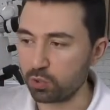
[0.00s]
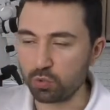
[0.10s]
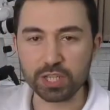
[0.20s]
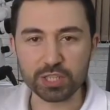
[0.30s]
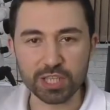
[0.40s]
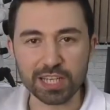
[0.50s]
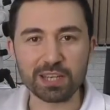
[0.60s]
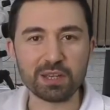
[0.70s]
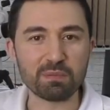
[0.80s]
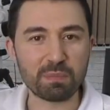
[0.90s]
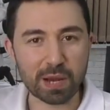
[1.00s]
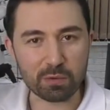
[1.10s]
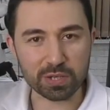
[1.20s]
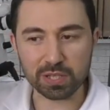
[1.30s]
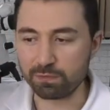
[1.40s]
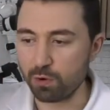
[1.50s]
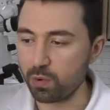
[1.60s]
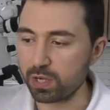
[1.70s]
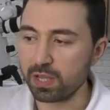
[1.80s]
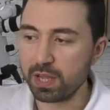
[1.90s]
do easily backward and
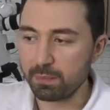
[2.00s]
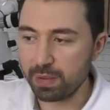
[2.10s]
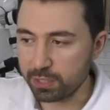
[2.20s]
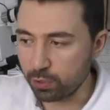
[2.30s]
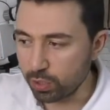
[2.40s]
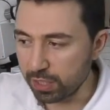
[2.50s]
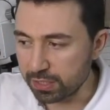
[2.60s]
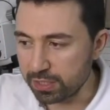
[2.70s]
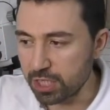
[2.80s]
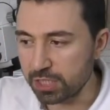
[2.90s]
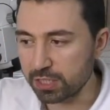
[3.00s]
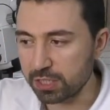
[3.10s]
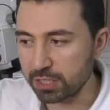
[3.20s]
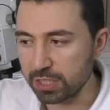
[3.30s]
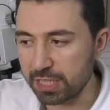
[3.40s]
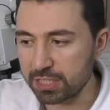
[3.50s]
forward, but you can just, it gets